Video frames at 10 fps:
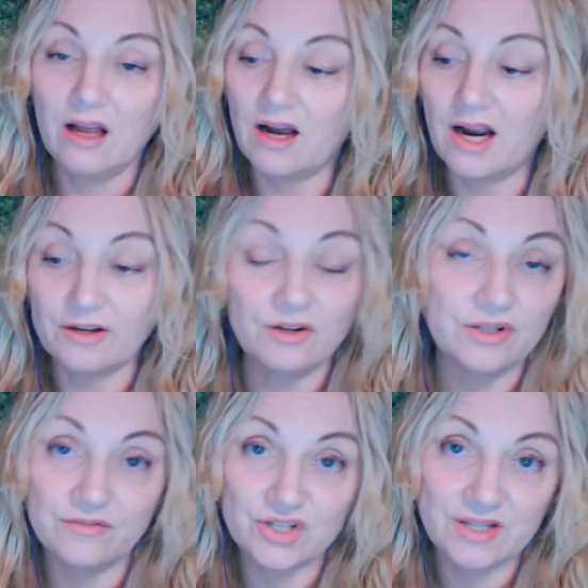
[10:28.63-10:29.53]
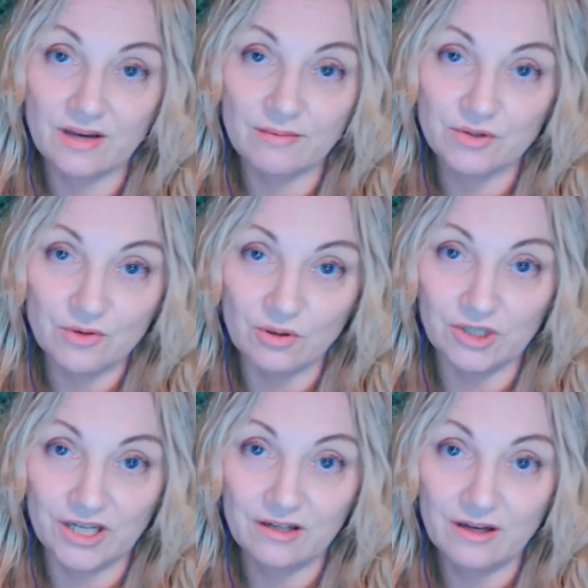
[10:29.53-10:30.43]
I could have just kept
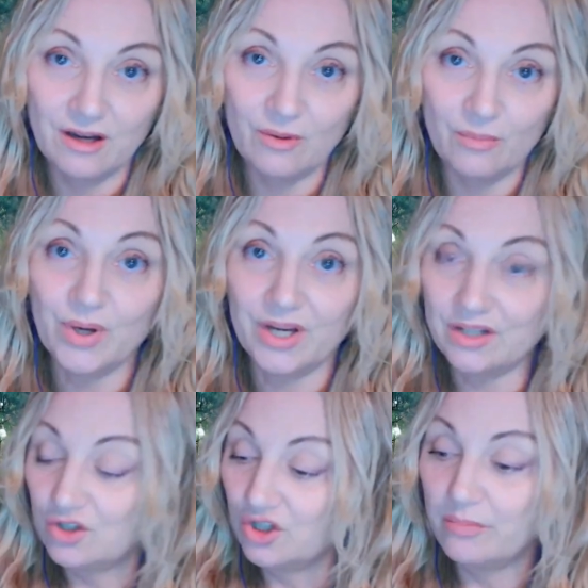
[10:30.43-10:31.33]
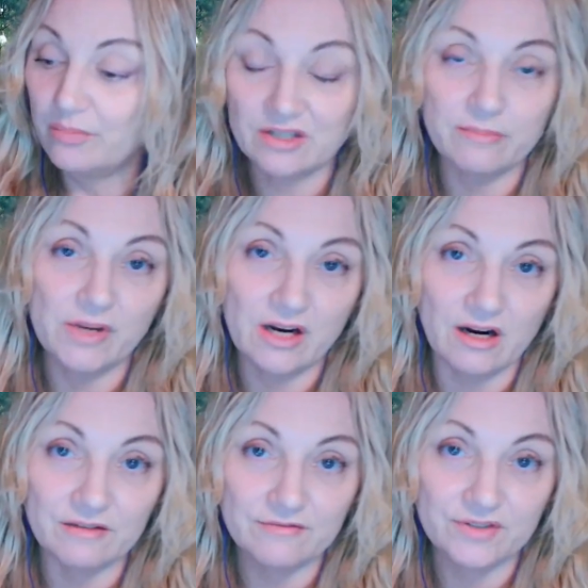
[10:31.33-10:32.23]
scrolling, but she pissed me
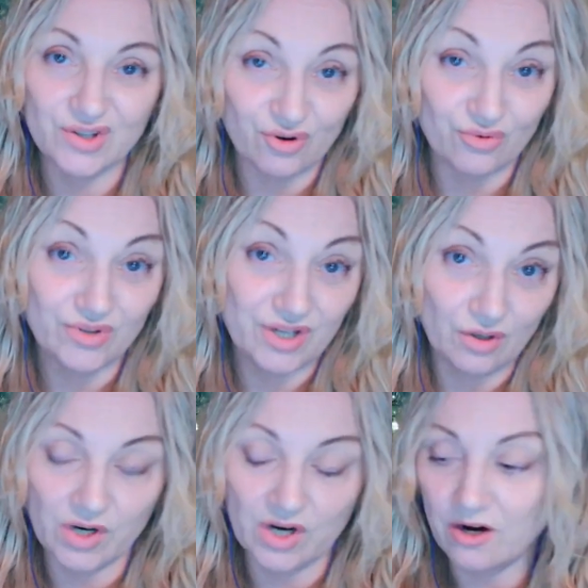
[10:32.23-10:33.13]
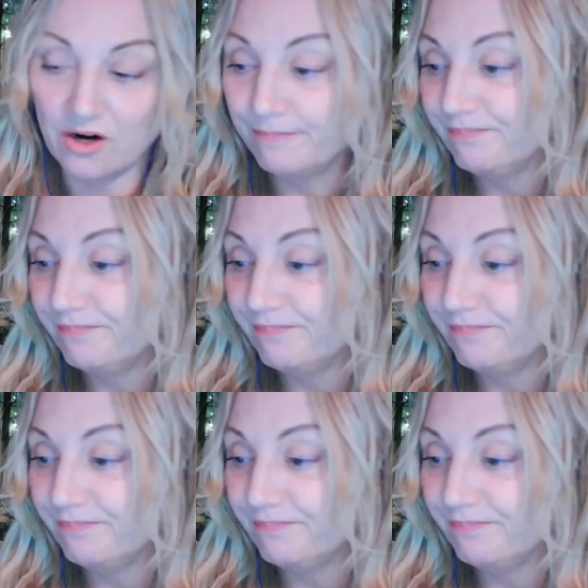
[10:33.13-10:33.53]
off, so here we are.